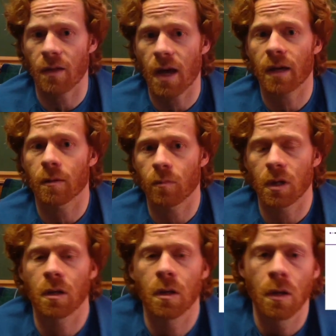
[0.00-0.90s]
That can
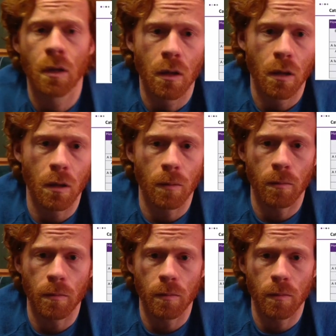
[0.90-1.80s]
be
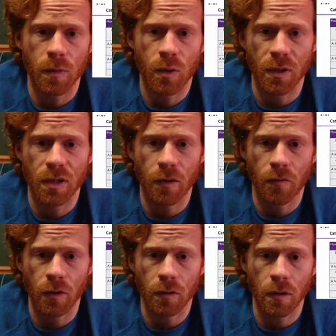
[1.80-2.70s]

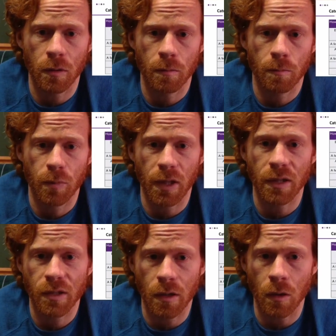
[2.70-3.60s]
specifically
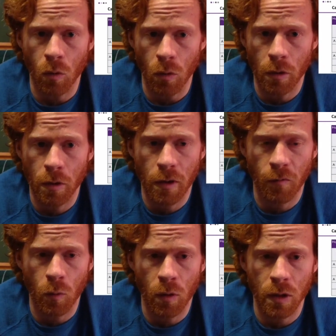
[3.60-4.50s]
placed in an order. If
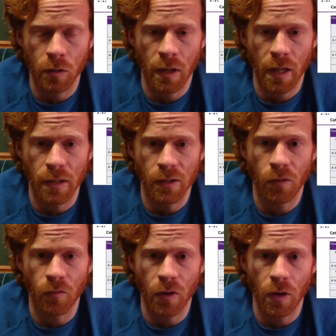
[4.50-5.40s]
you want to look at
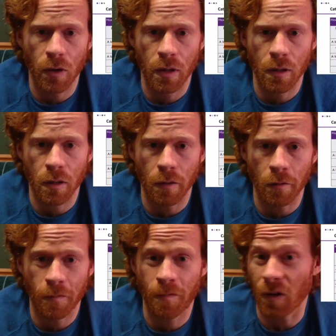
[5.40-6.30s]
severity
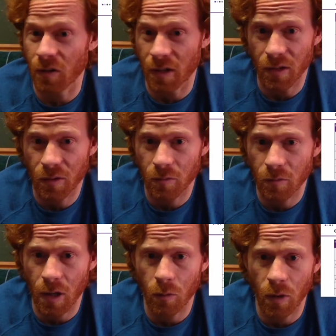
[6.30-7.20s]
of felonies,
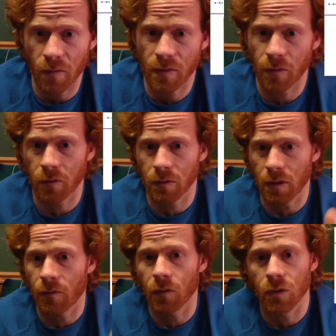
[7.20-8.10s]
right? We have different
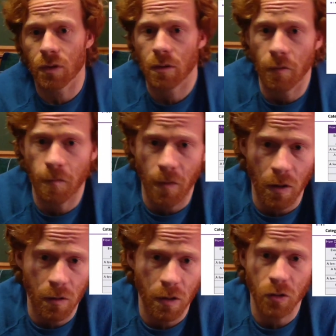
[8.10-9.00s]
levels of
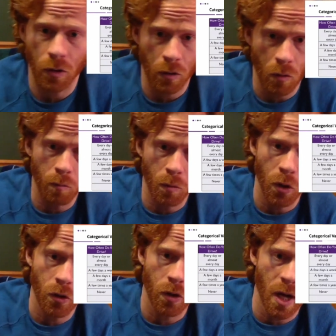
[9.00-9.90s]
felonies. You can go
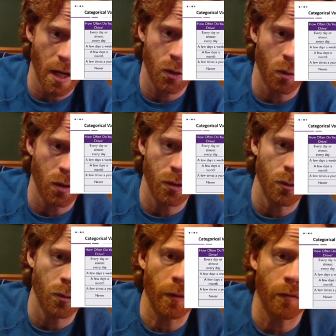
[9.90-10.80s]
murder, acts 1, 2,
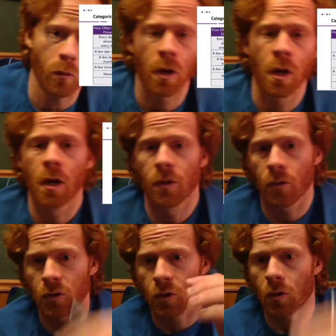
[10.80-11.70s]
3, 4.
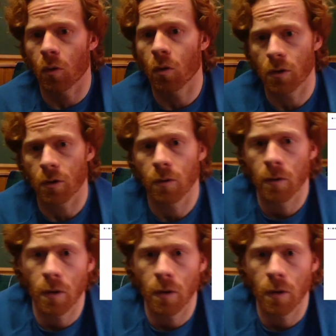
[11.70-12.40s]
Those are ordinal.